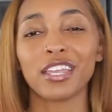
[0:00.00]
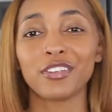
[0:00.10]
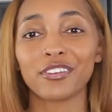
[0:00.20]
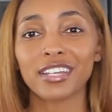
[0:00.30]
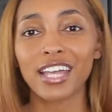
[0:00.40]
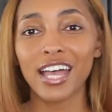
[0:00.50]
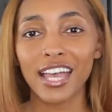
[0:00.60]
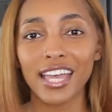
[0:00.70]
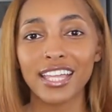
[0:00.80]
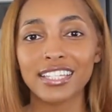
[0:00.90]
in your
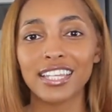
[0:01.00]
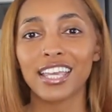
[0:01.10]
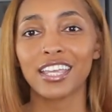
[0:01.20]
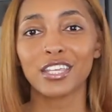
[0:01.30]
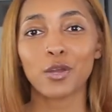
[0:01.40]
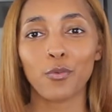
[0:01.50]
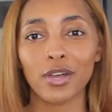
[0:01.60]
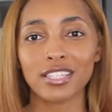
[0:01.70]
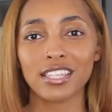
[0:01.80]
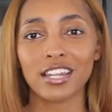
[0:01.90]
gut, you don't
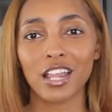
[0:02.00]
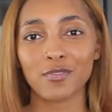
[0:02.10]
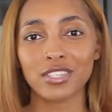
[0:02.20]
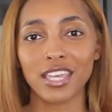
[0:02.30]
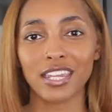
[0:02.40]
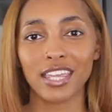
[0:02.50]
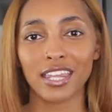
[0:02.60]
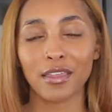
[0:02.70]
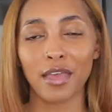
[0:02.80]
want to then all of a sudden